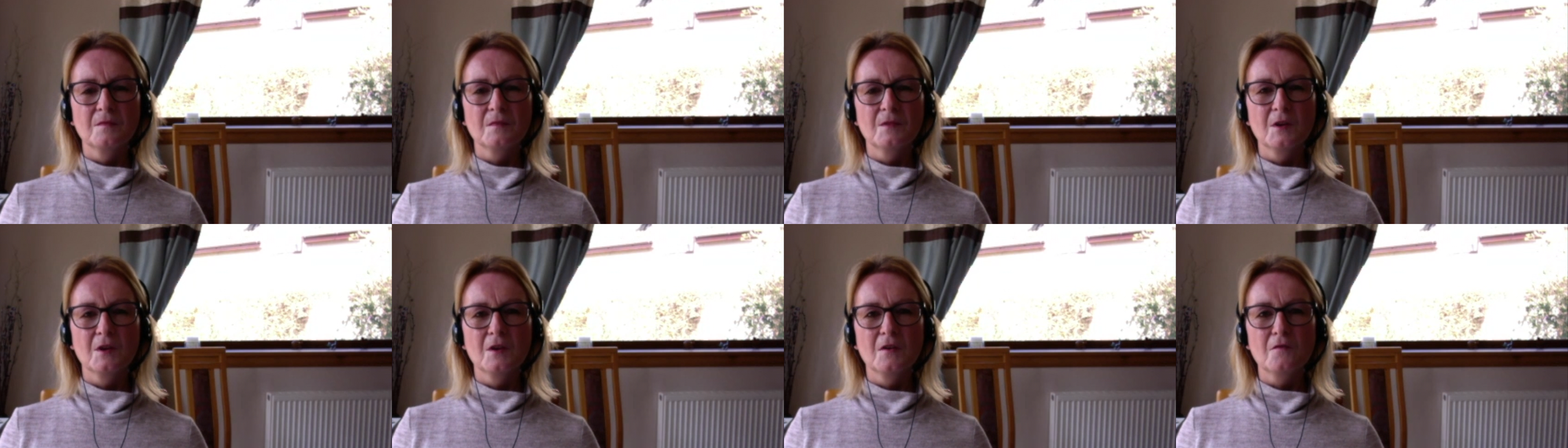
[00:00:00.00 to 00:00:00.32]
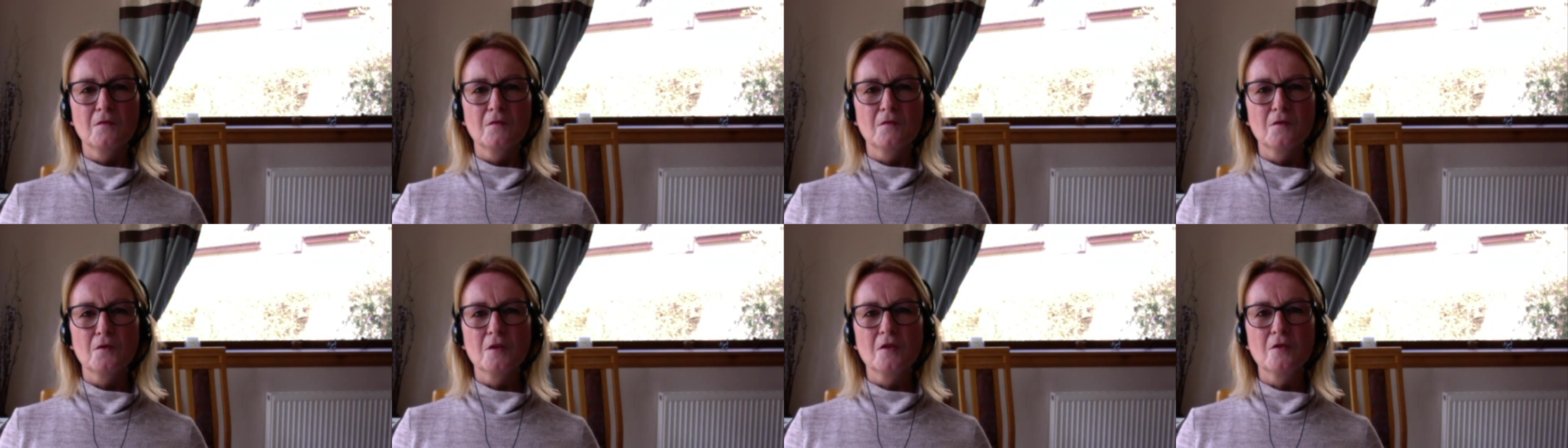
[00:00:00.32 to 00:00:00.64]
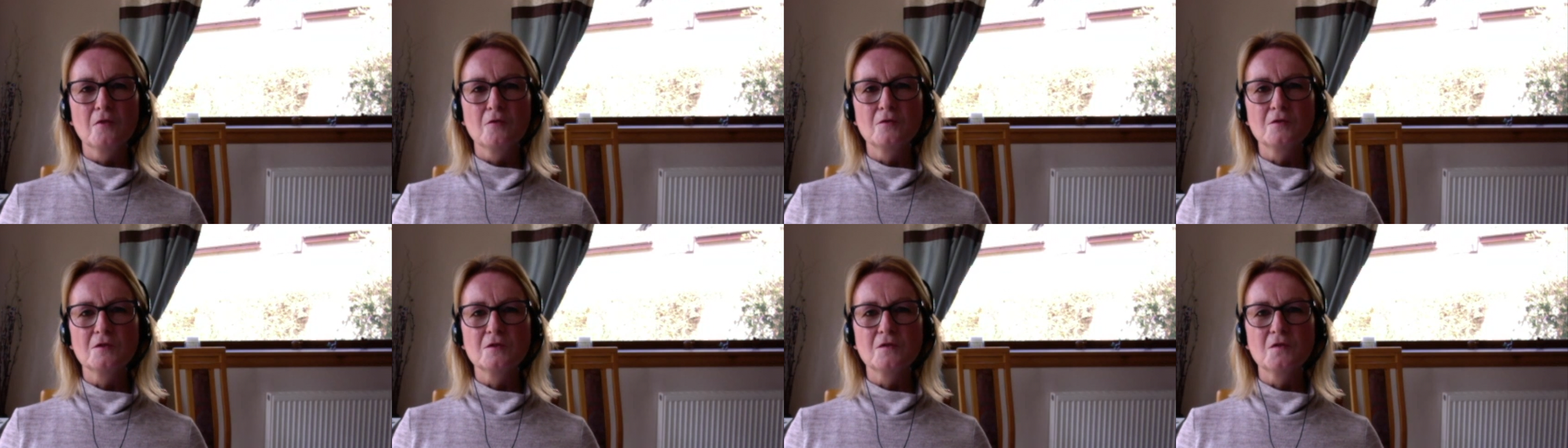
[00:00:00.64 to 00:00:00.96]
And for
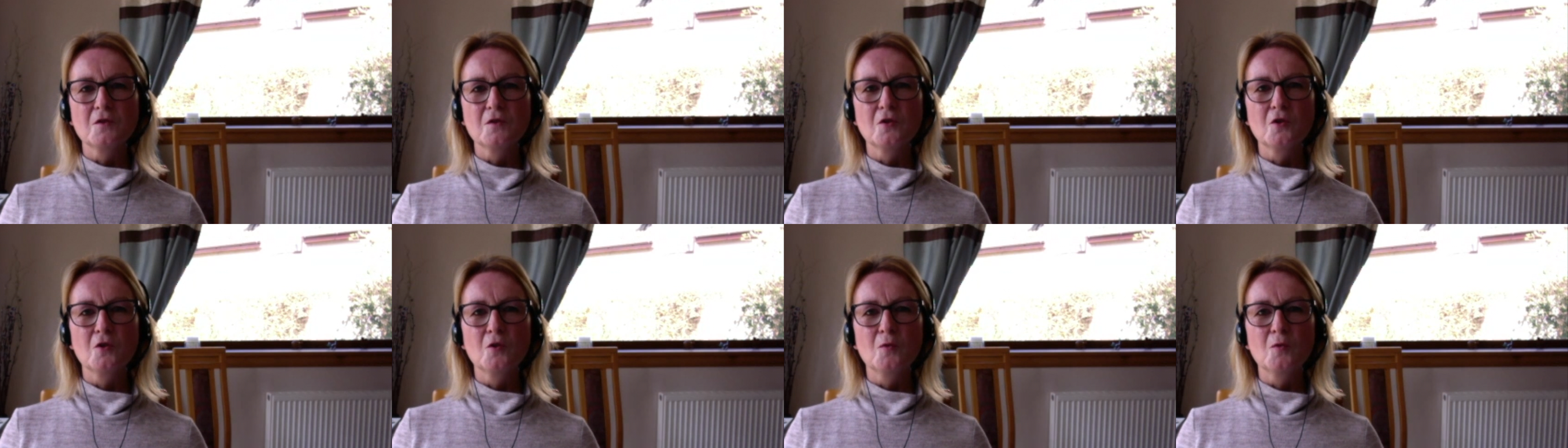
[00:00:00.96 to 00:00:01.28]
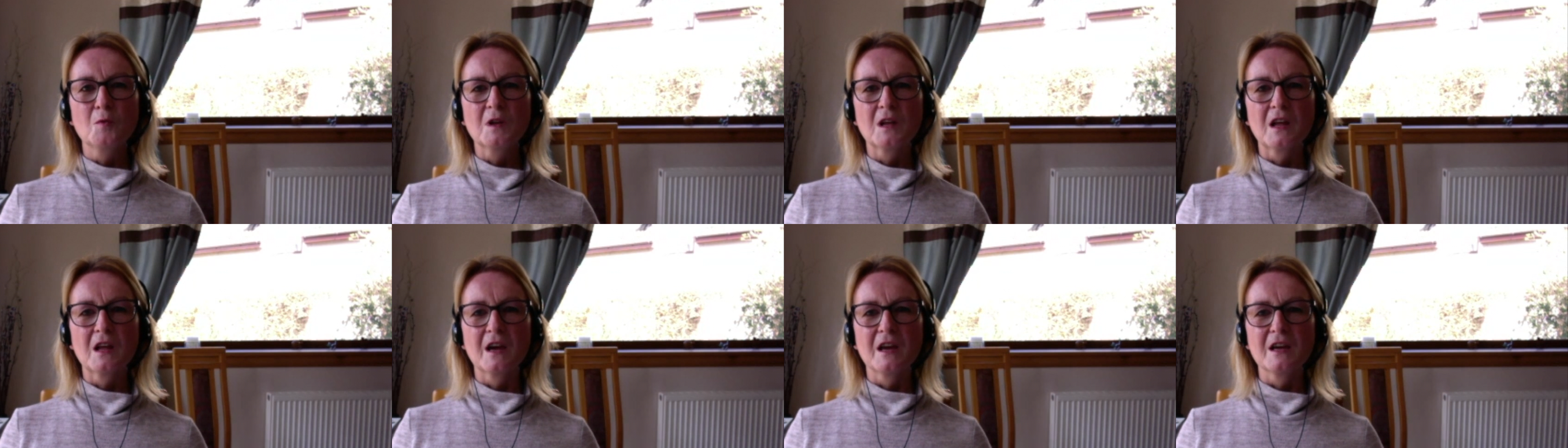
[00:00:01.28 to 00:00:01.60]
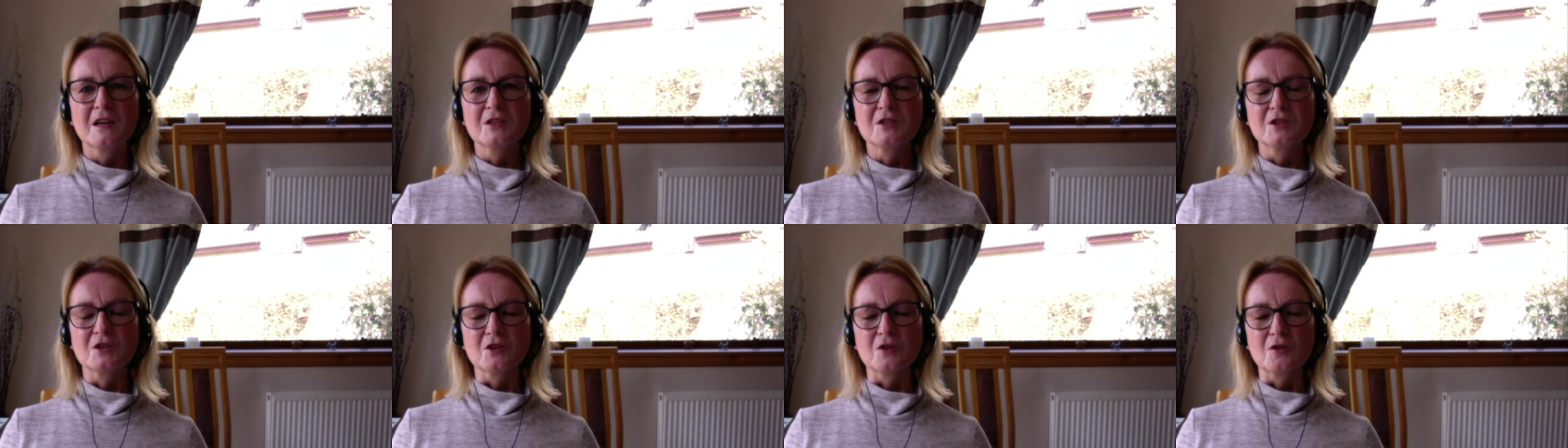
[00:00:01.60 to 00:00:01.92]
those of you who would like
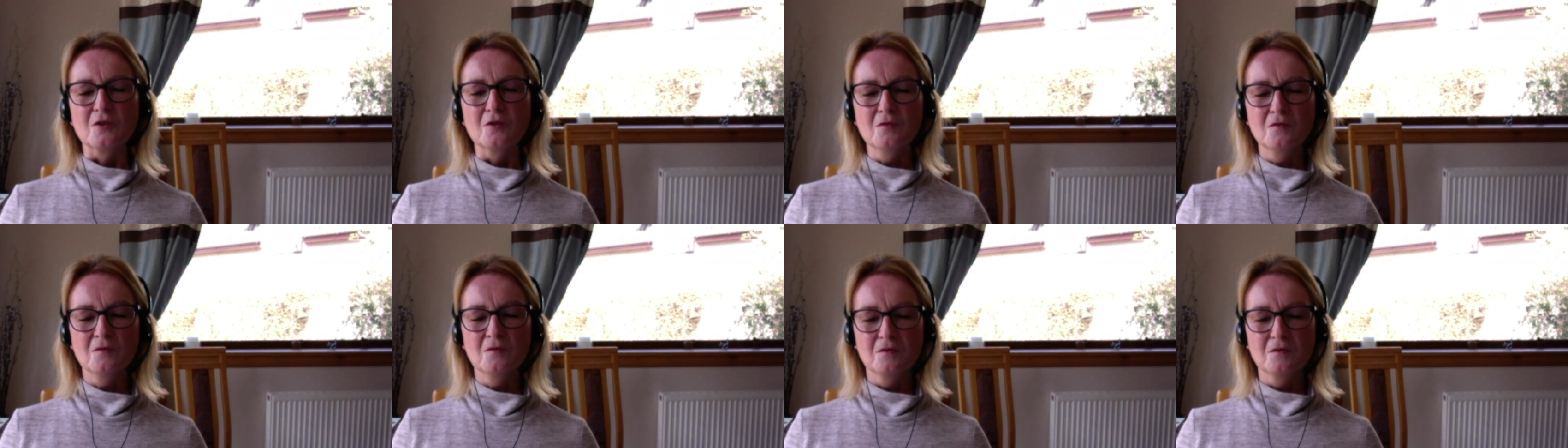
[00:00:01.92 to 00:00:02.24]
to,